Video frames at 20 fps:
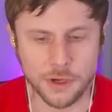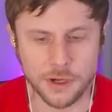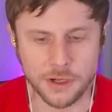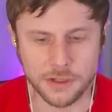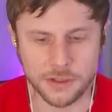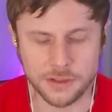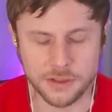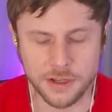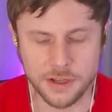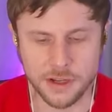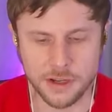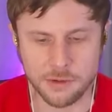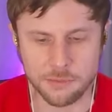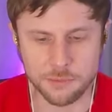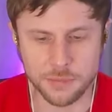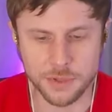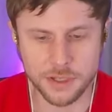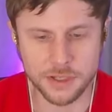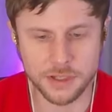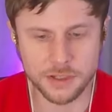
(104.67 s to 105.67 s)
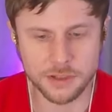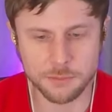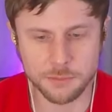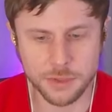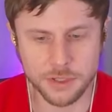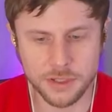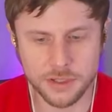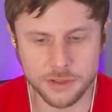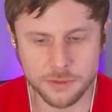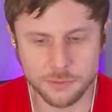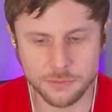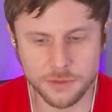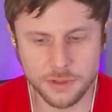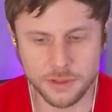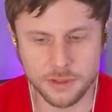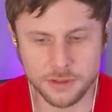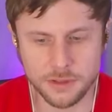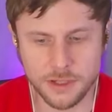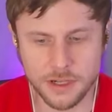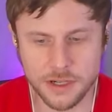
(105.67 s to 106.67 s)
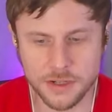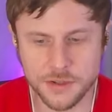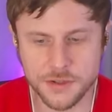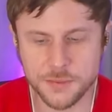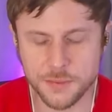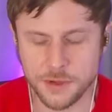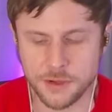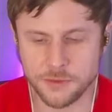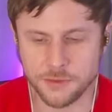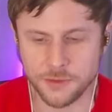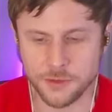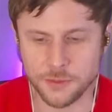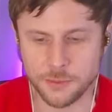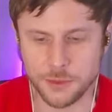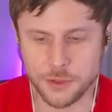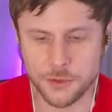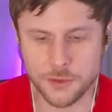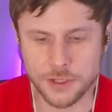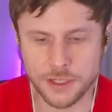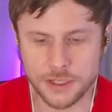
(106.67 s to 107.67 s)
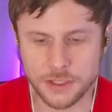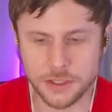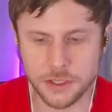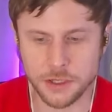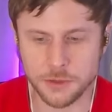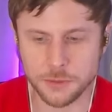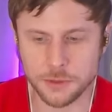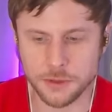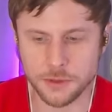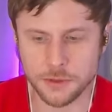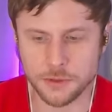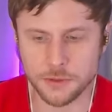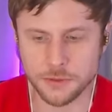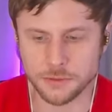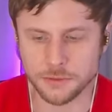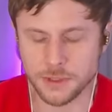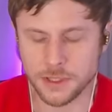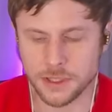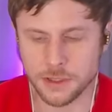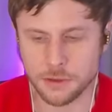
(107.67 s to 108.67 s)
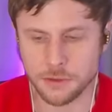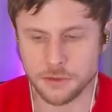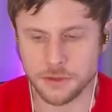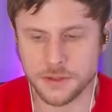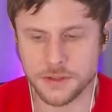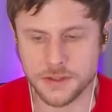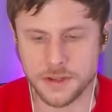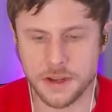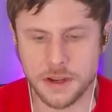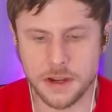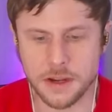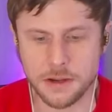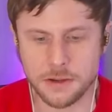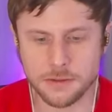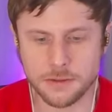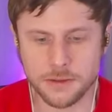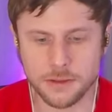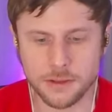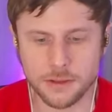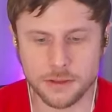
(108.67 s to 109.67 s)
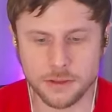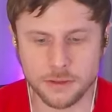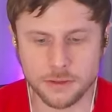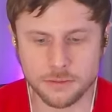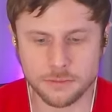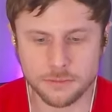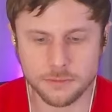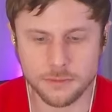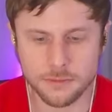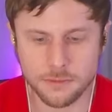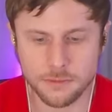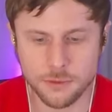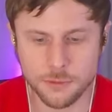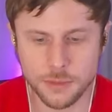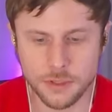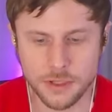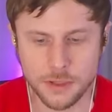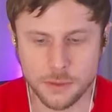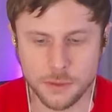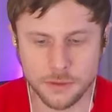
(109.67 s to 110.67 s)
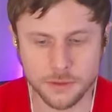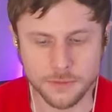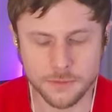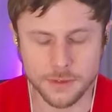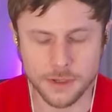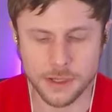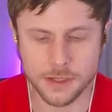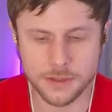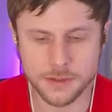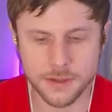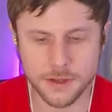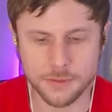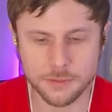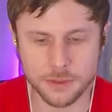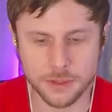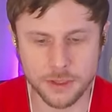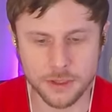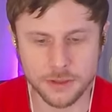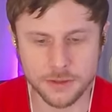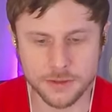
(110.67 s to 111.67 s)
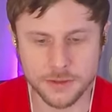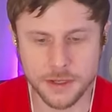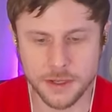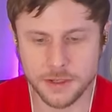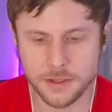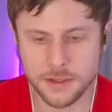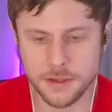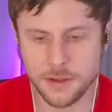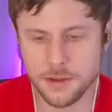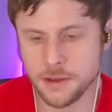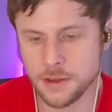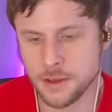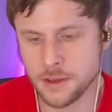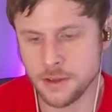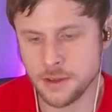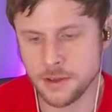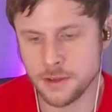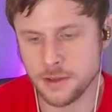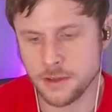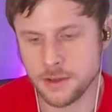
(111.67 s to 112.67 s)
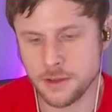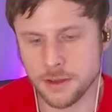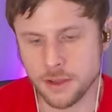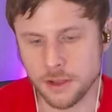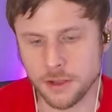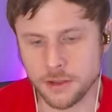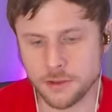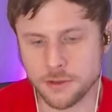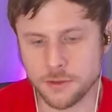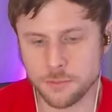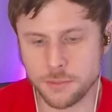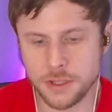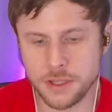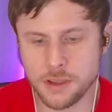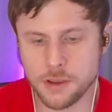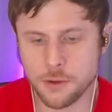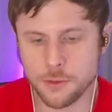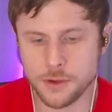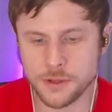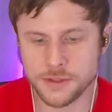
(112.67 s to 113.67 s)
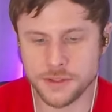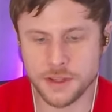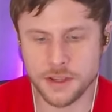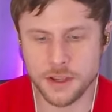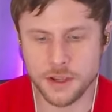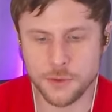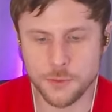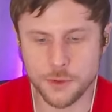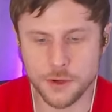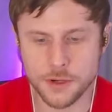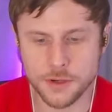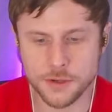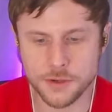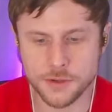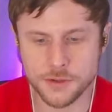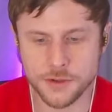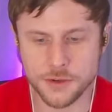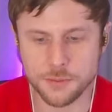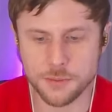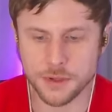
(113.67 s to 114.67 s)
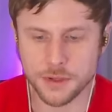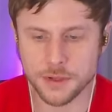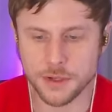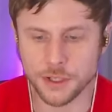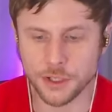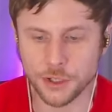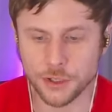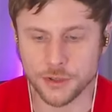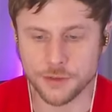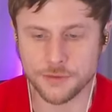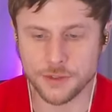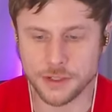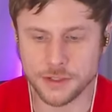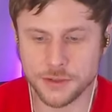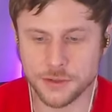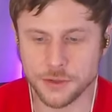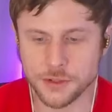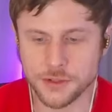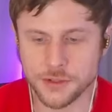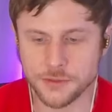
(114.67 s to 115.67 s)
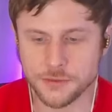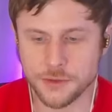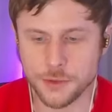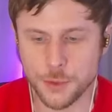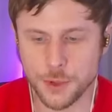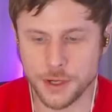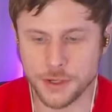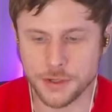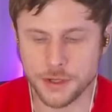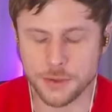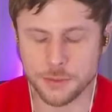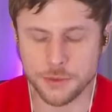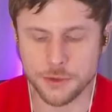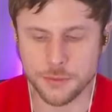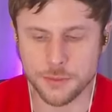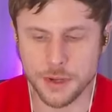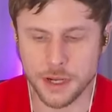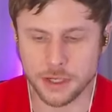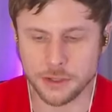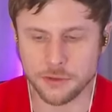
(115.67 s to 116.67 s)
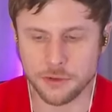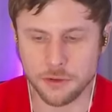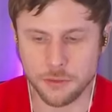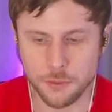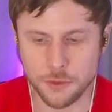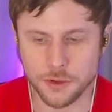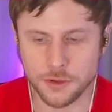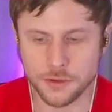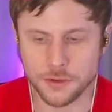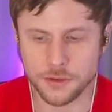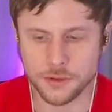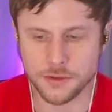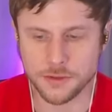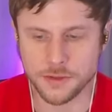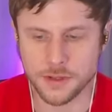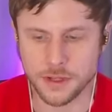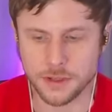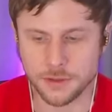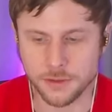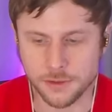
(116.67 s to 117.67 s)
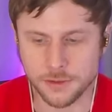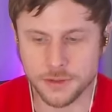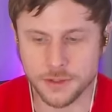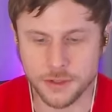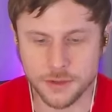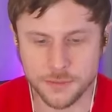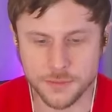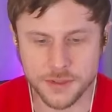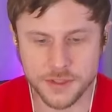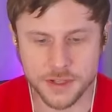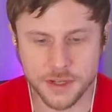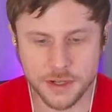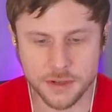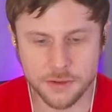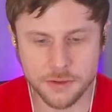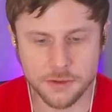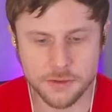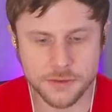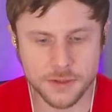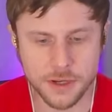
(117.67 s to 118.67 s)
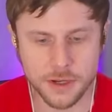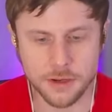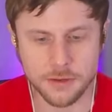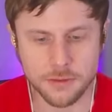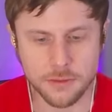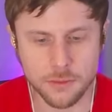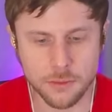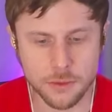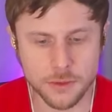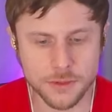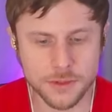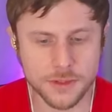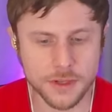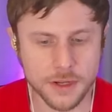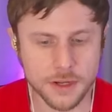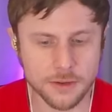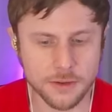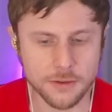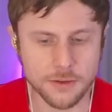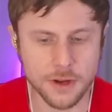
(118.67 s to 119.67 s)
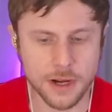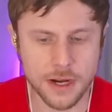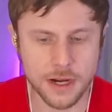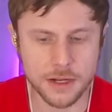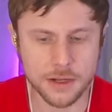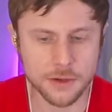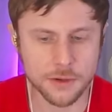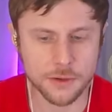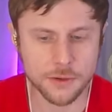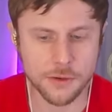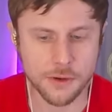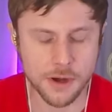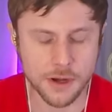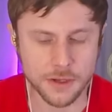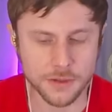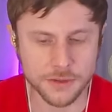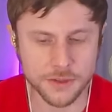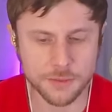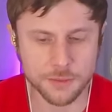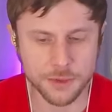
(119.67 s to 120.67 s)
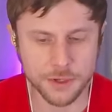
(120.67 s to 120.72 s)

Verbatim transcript: right. Yeah. Big, big announcement from UAW here in the South. Uh, a little bit north of us up in Kentucky. Uh, the BOSK workers are building on the victories of UAW battery workers at Ultium Cells in Lordstown, Ohio, and